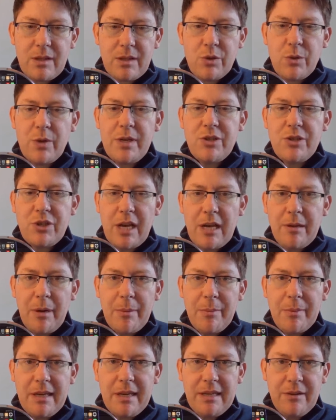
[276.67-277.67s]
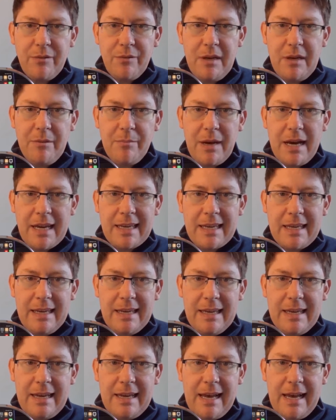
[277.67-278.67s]
So each time I'm getting the feedback
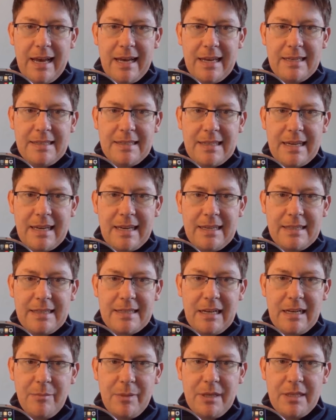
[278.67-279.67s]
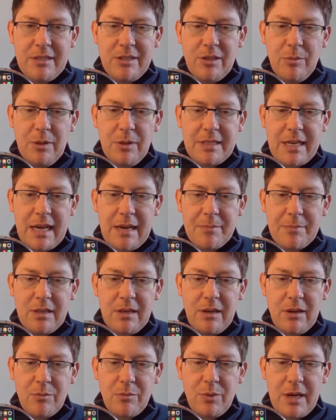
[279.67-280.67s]
and it's telling me to double tap
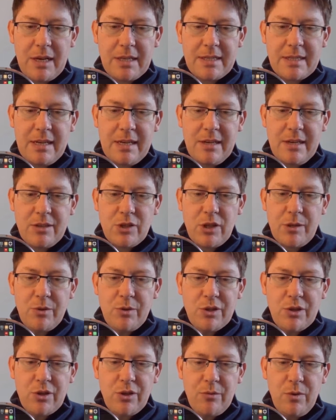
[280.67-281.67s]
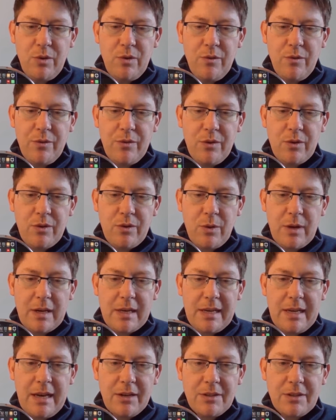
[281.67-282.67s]
to long press. So I'm just going to move
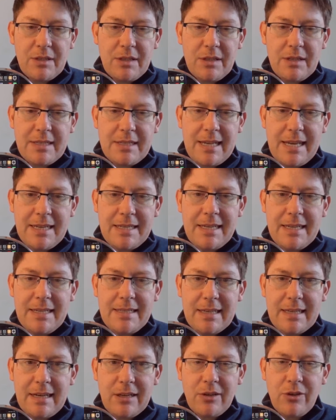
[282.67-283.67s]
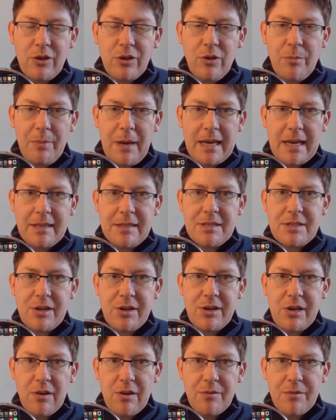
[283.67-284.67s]
quickly onto settings. I'm going to go back and
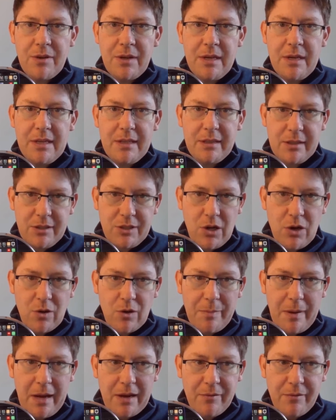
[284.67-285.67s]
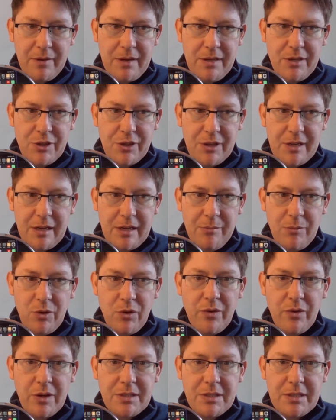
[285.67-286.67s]
turn off the Talkback feature and
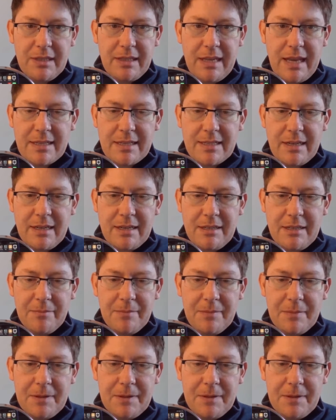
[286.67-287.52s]
move on to the next item.